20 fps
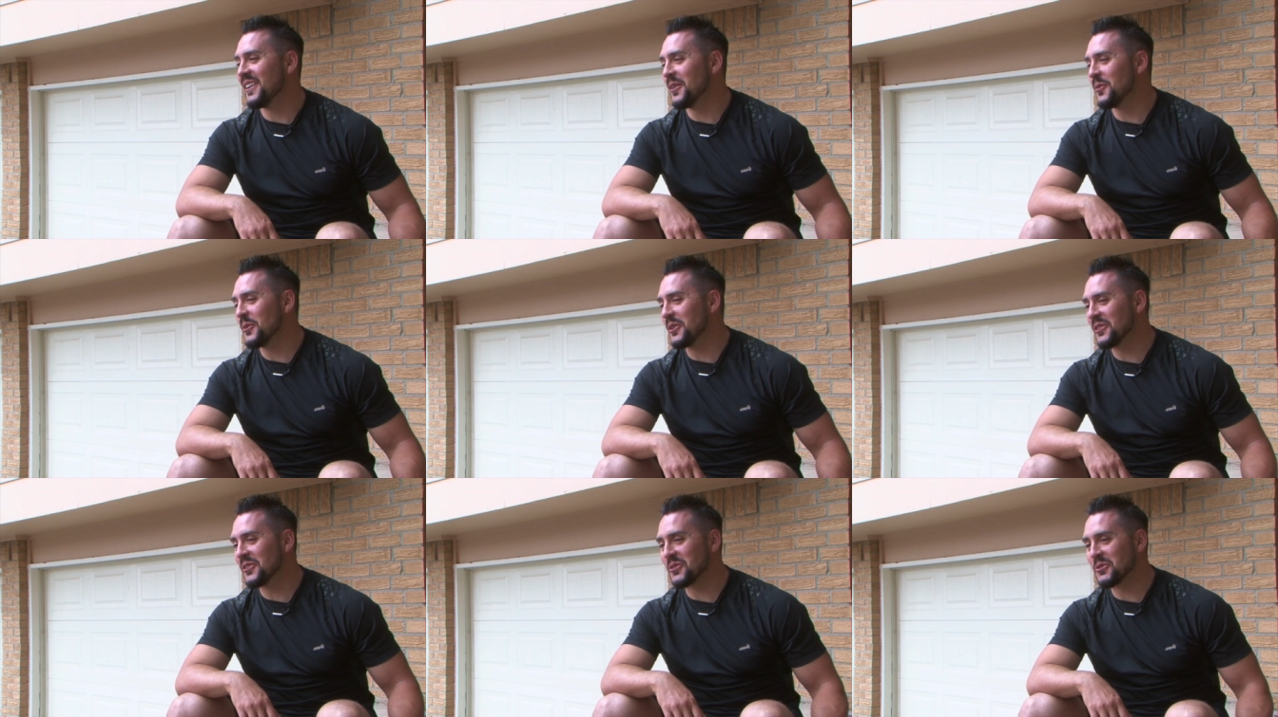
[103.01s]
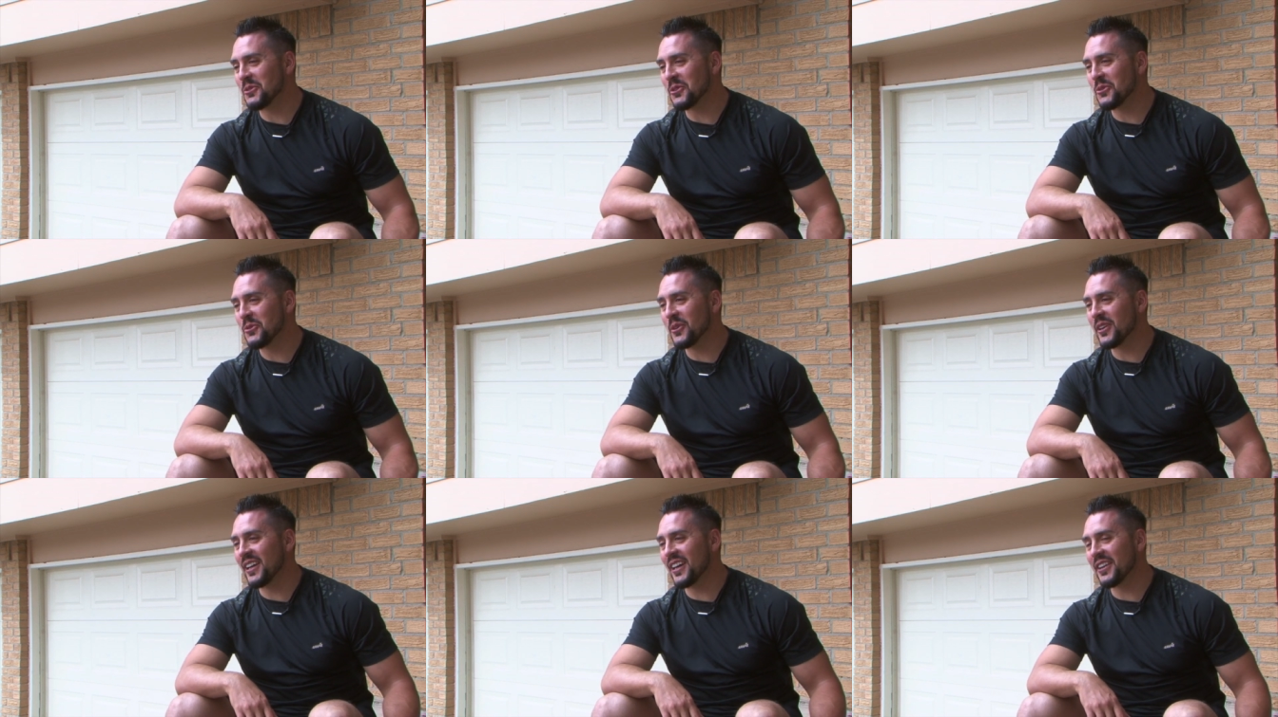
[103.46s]
We learned real
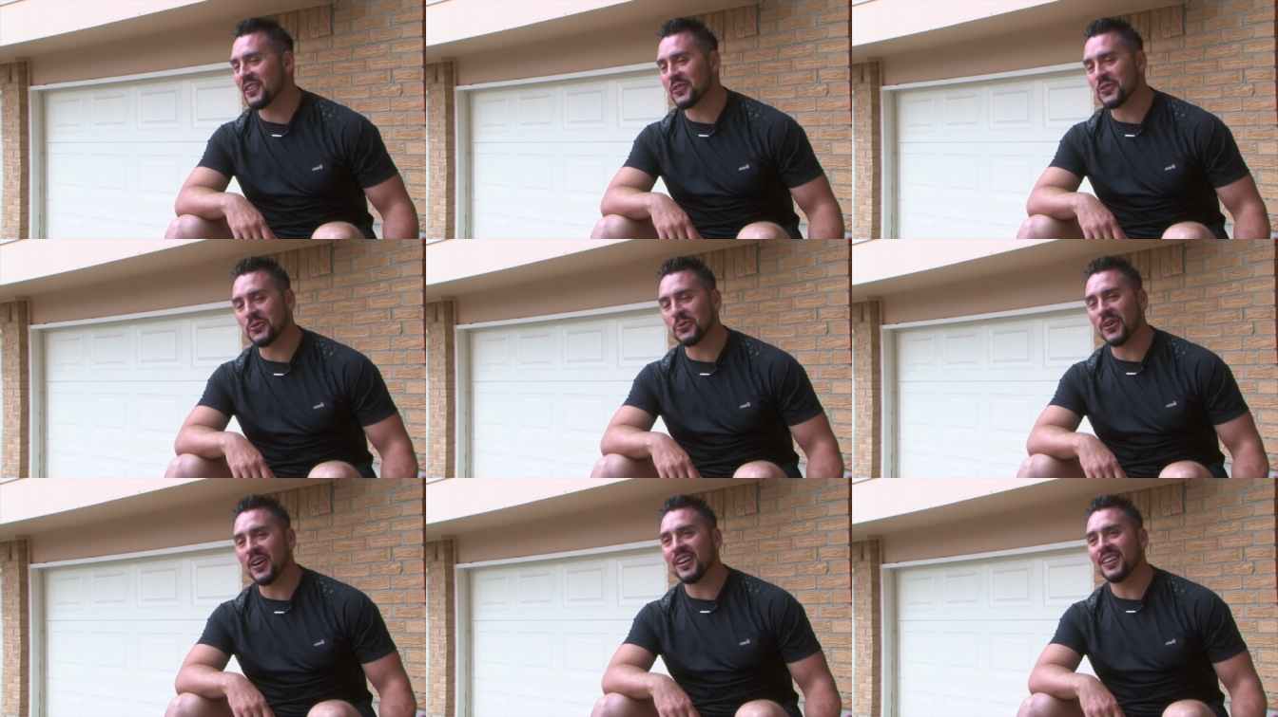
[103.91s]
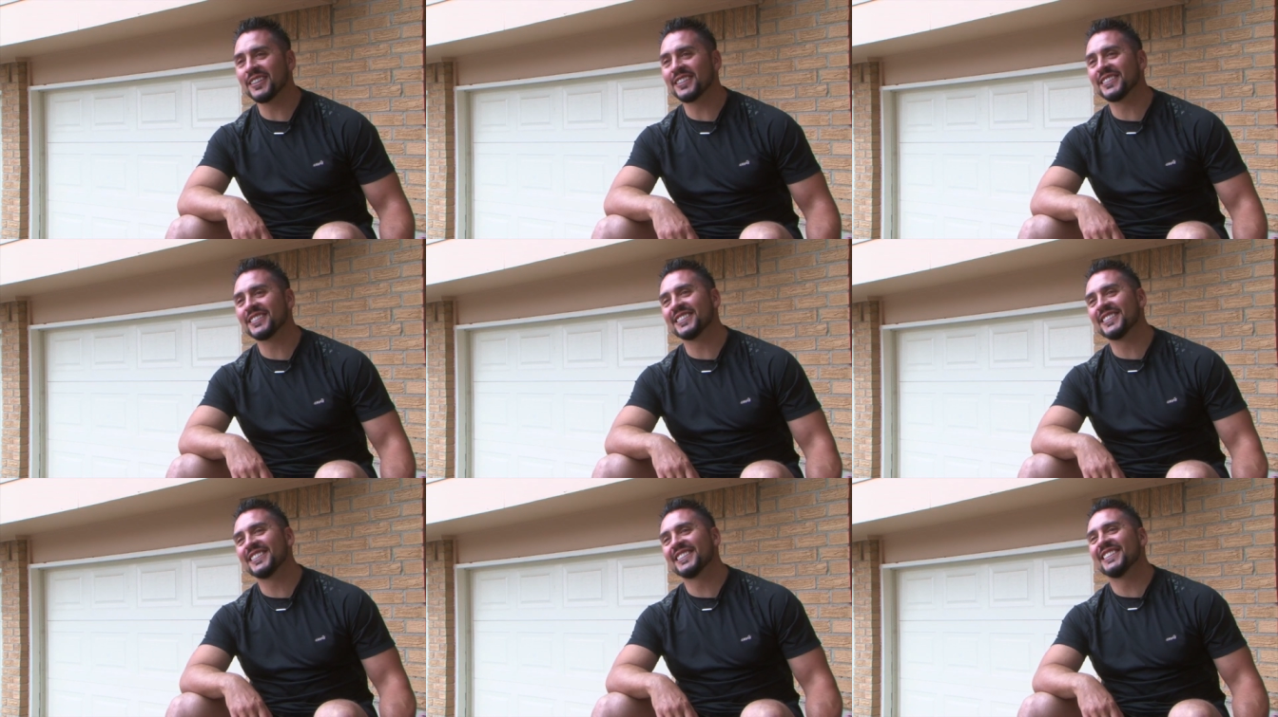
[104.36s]
quick how to throw
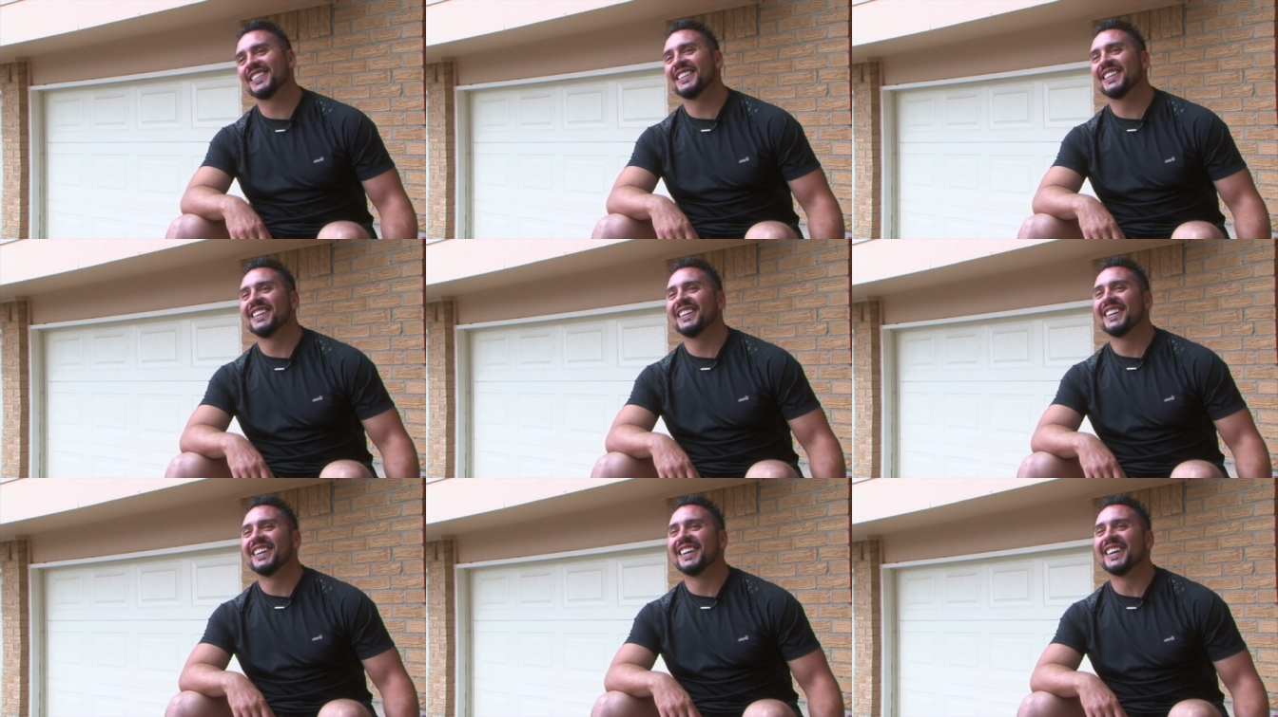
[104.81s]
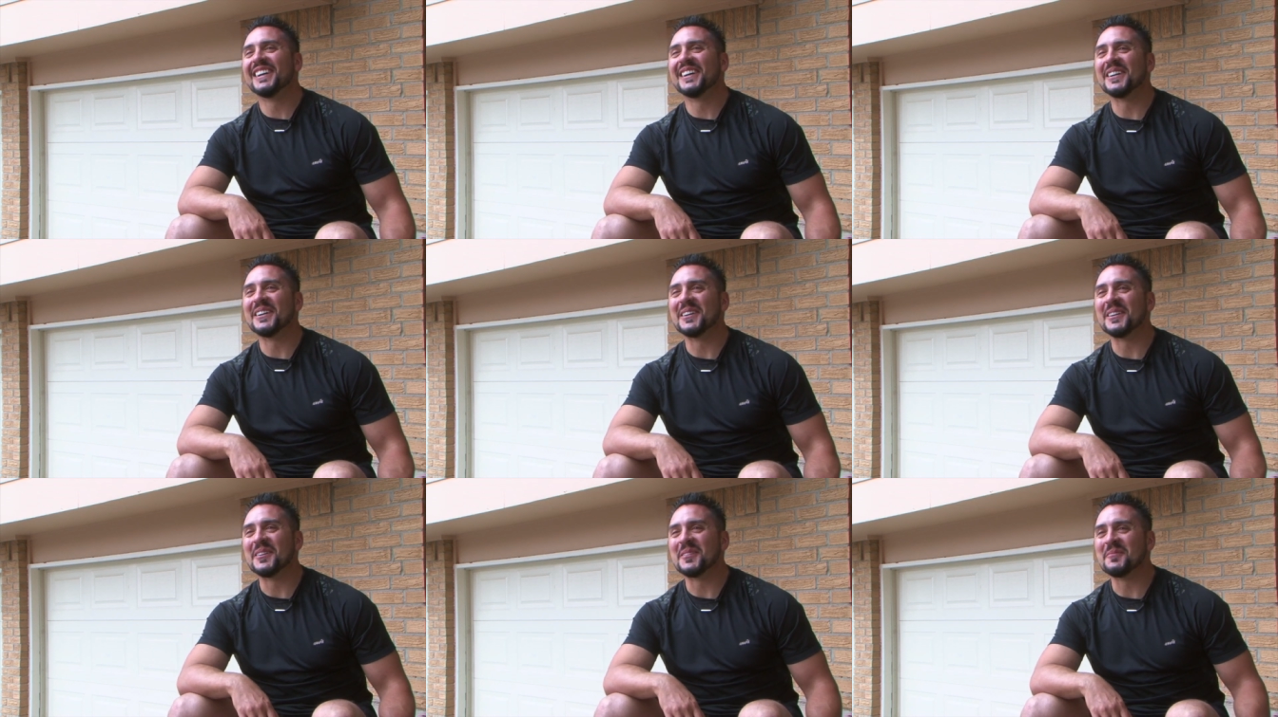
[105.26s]
rocks
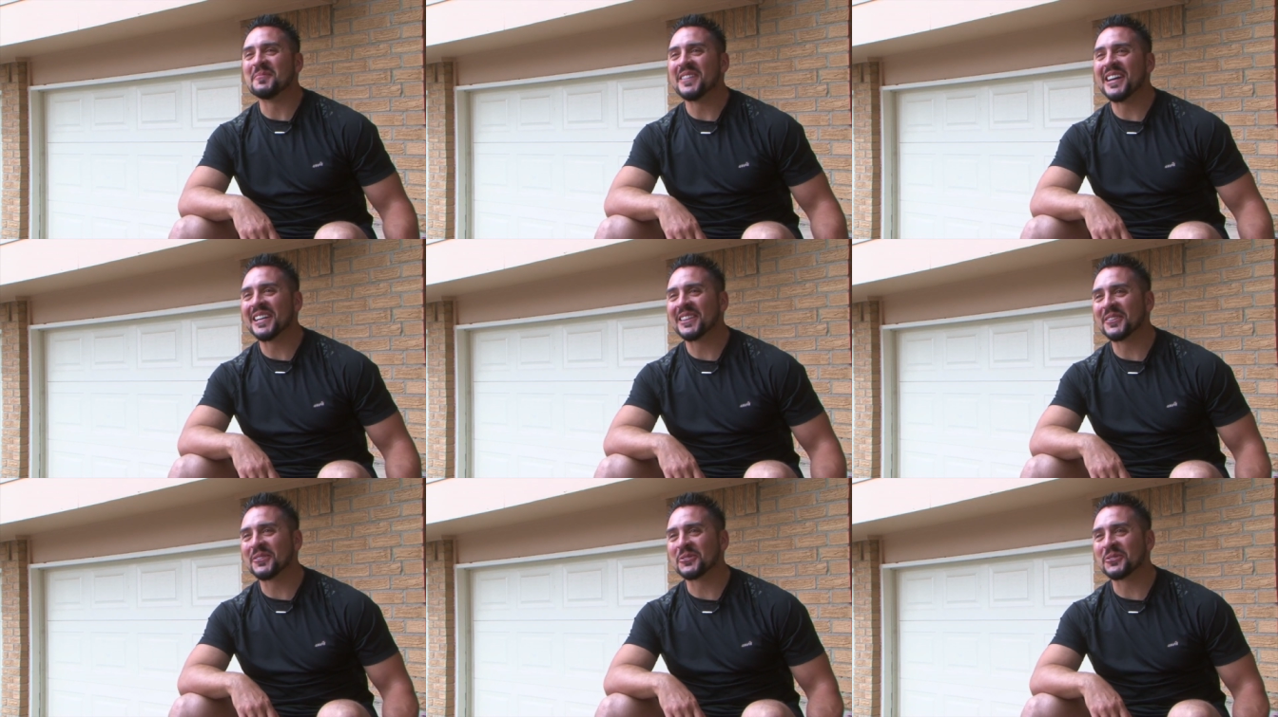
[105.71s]
at